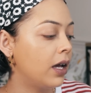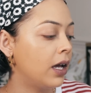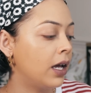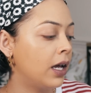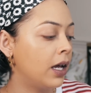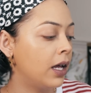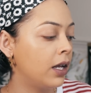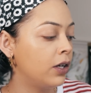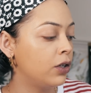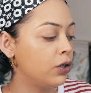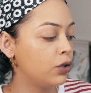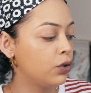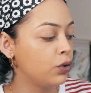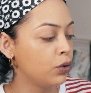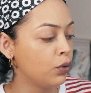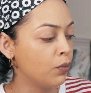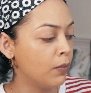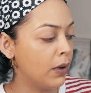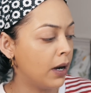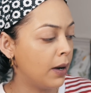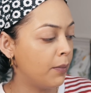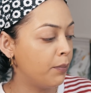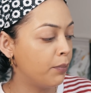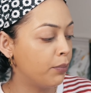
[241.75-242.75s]
and do
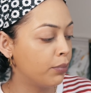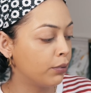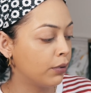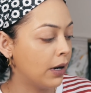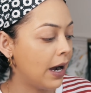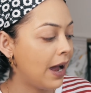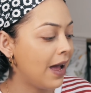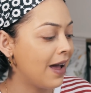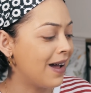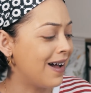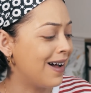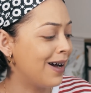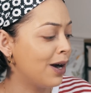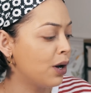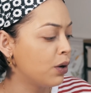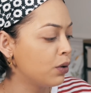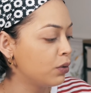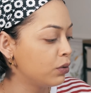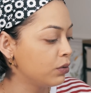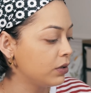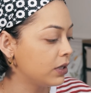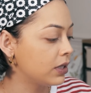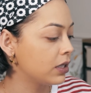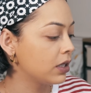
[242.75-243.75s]
my brows.
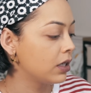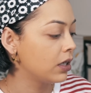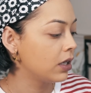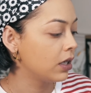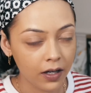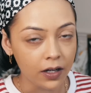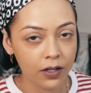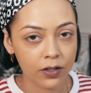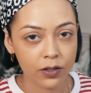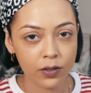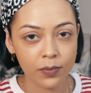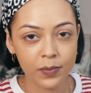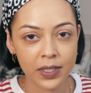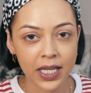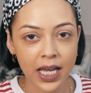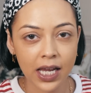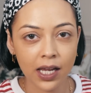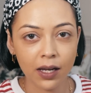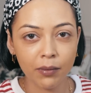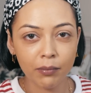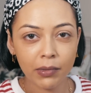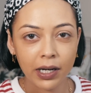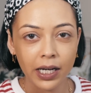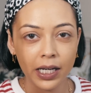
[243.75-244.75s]
So I'm
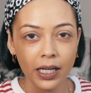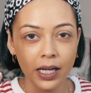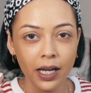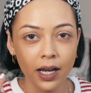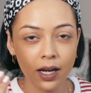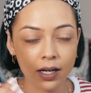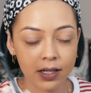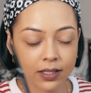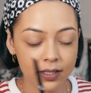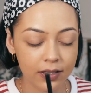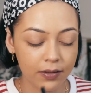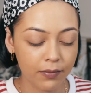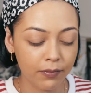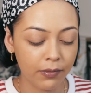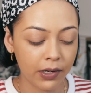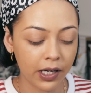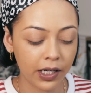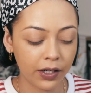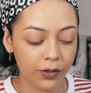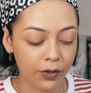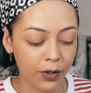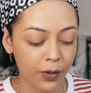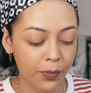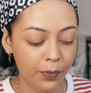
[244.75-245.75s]
taking my NYX
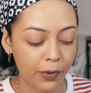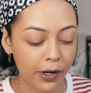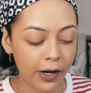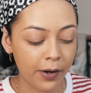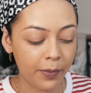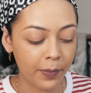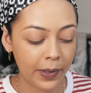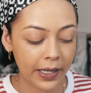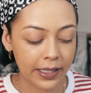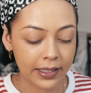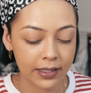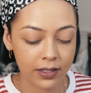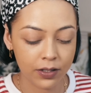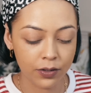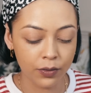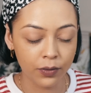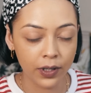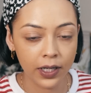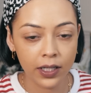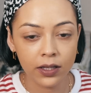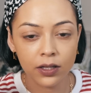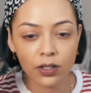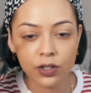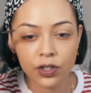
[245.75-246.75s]
Micro Brow Pencil
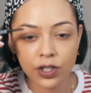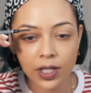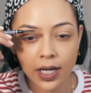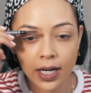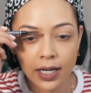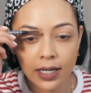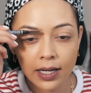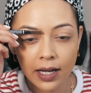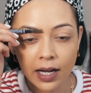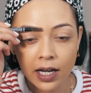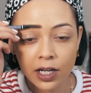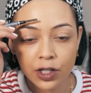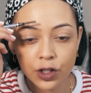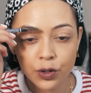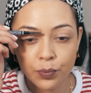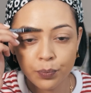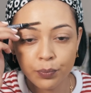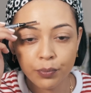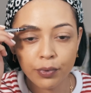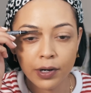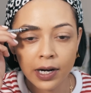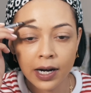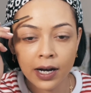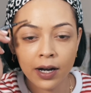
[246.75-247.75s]
in the shade Ash
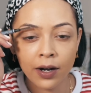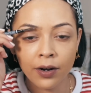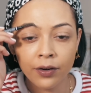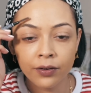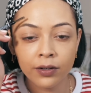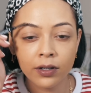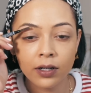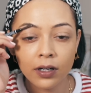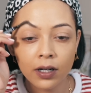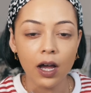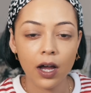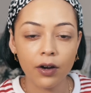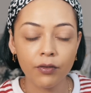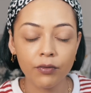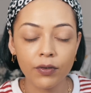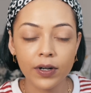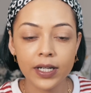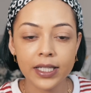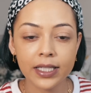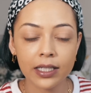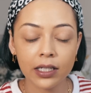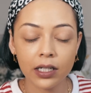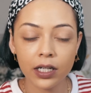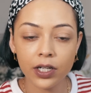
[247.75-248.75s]
Brown. I've
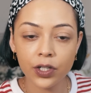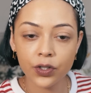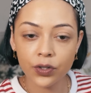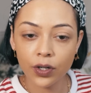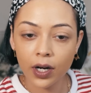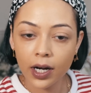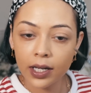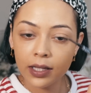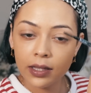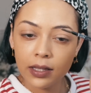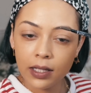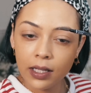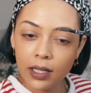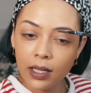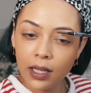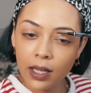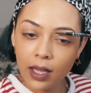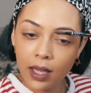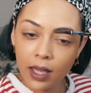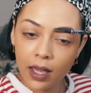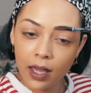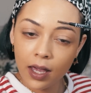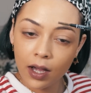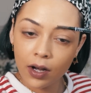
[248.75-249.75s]
recently tried
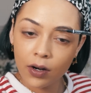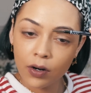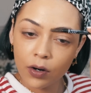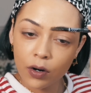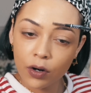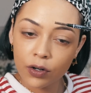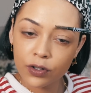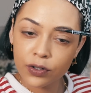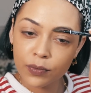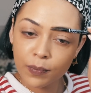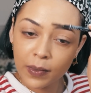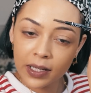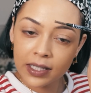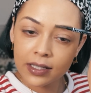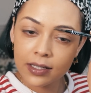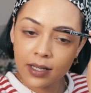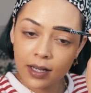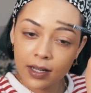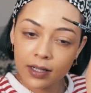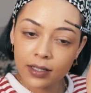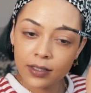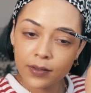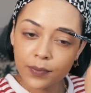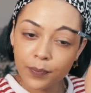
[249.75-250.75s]
the IT
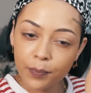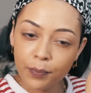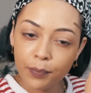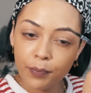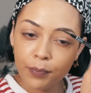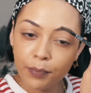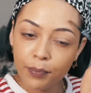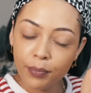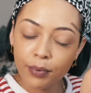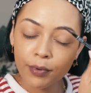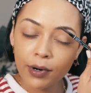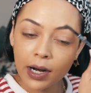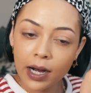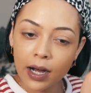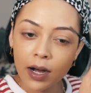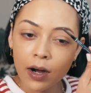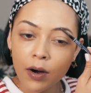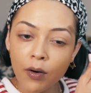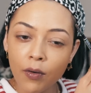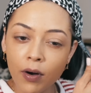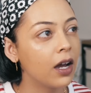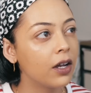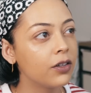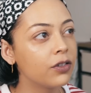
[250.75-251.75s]
Cosmetics
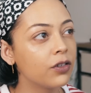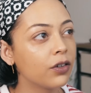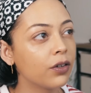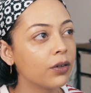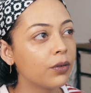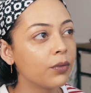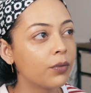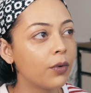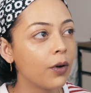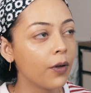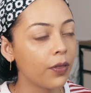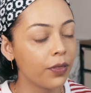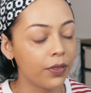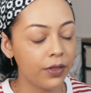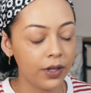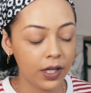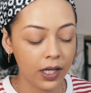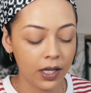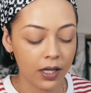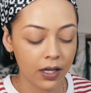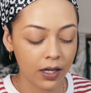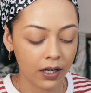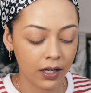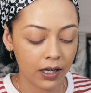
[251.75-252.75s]
brow. I don't know what
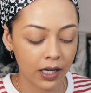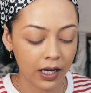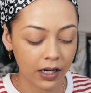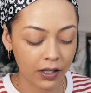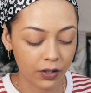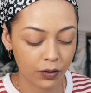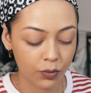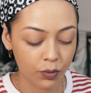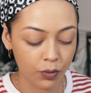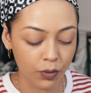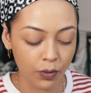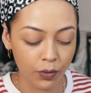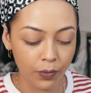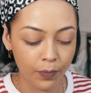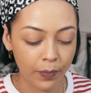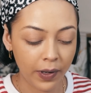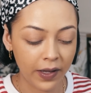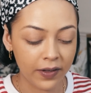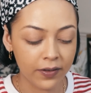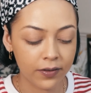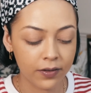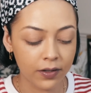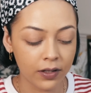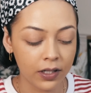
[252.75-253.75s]
the actual
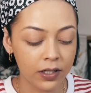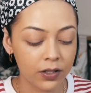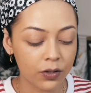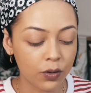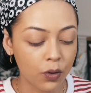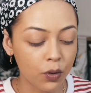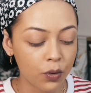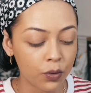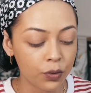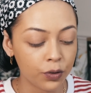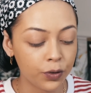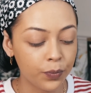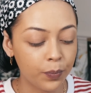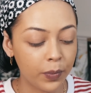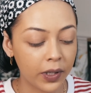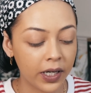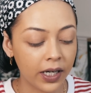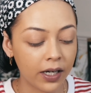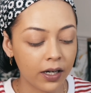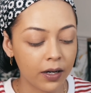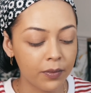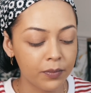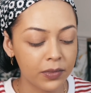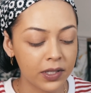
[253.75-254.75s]
pencil is called, but it
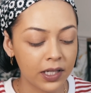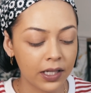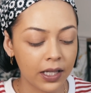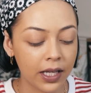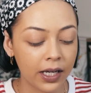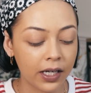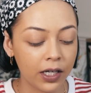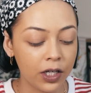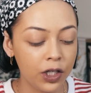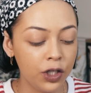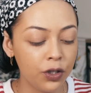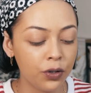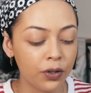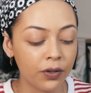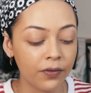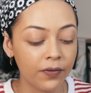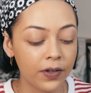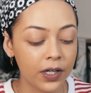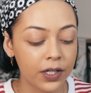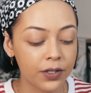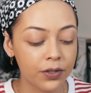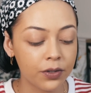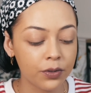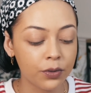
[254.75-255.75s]
comes in like a
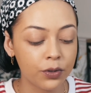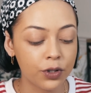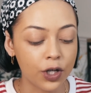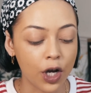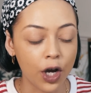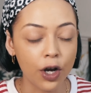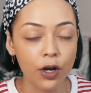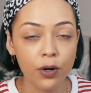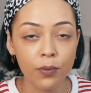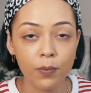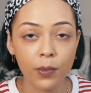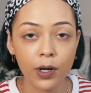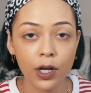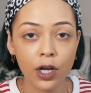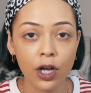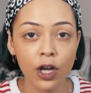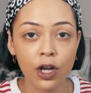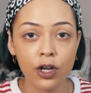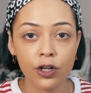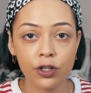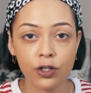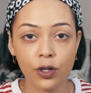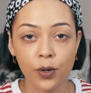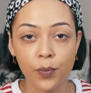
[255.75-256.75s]
universal taupe.
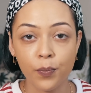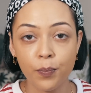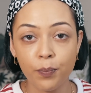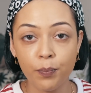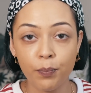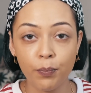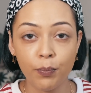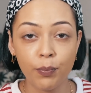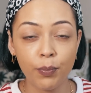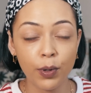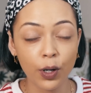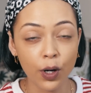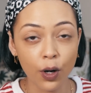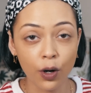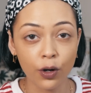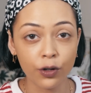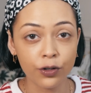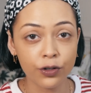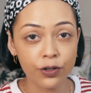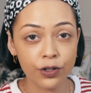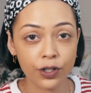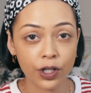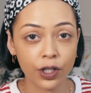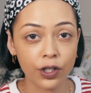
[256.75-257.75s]
So
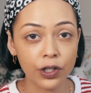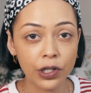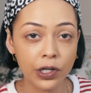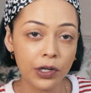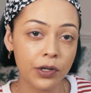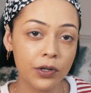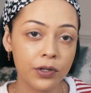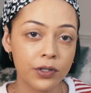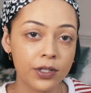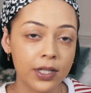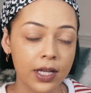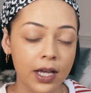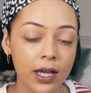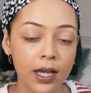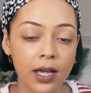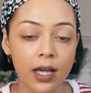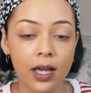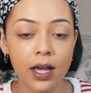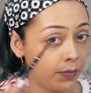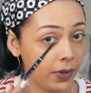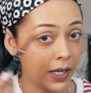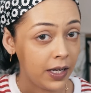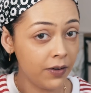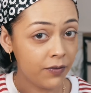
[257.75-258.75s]
blondes can use
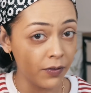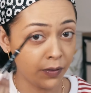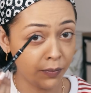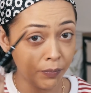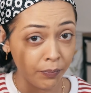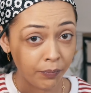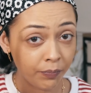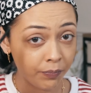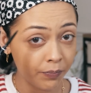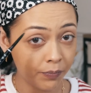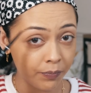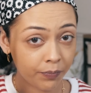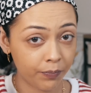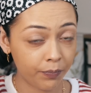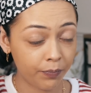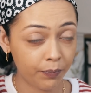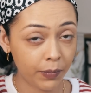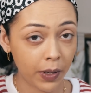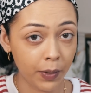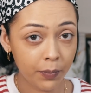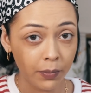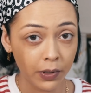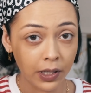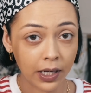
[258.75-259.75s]
it, even
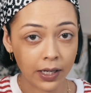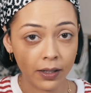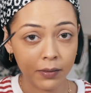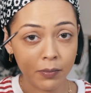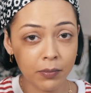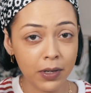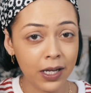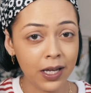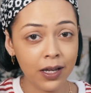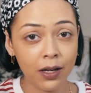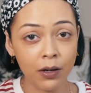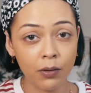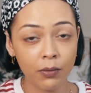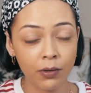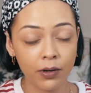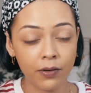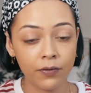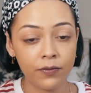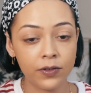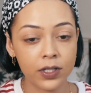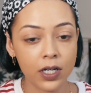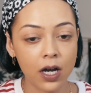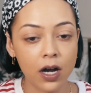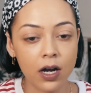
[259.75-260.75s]
people like me
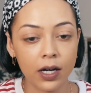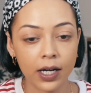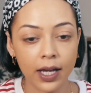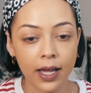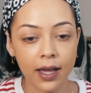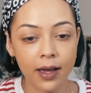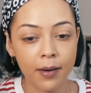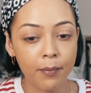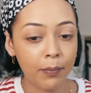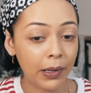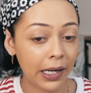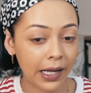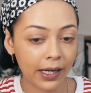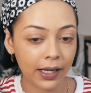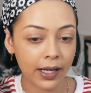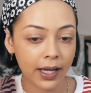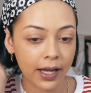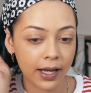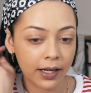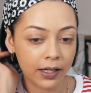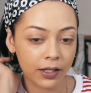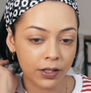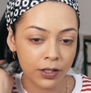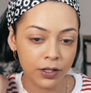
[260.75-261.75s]
with dark hair, black
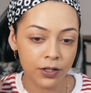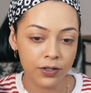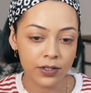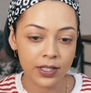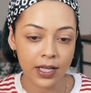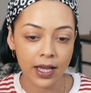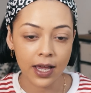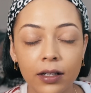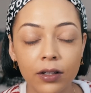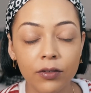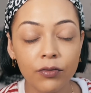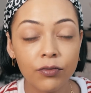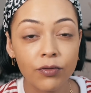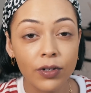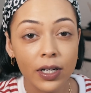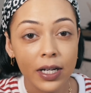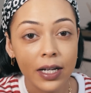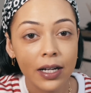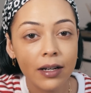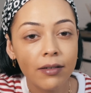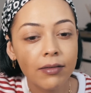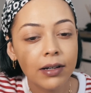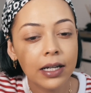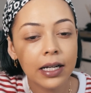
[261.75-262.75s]
hair can use it, and I
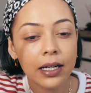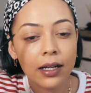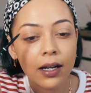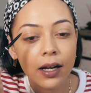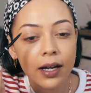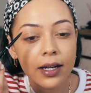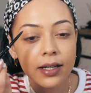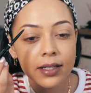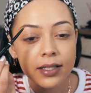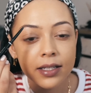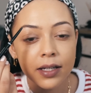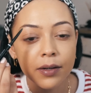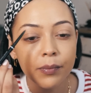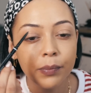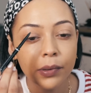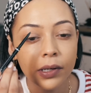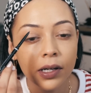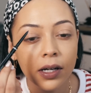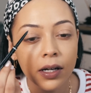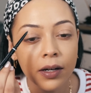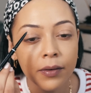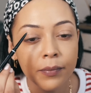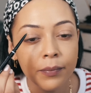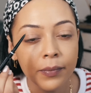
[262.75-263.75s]
really liked it, but
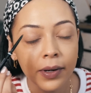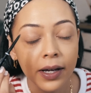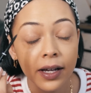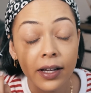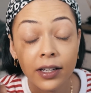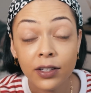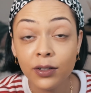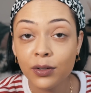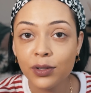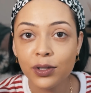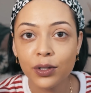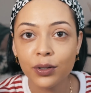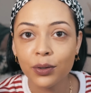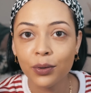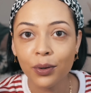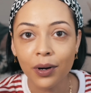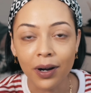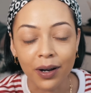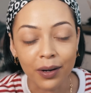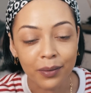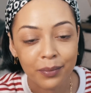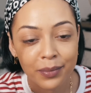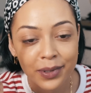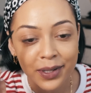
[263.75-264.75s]
I used it all
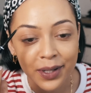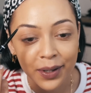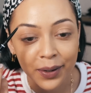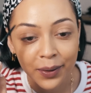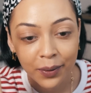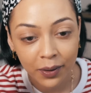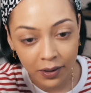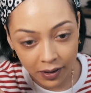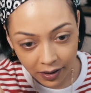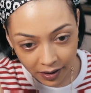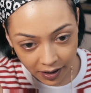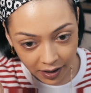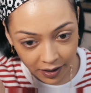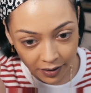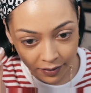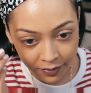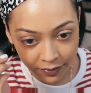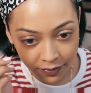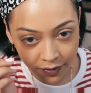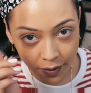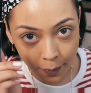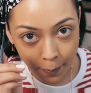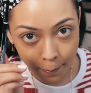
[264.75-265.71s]
up, so I've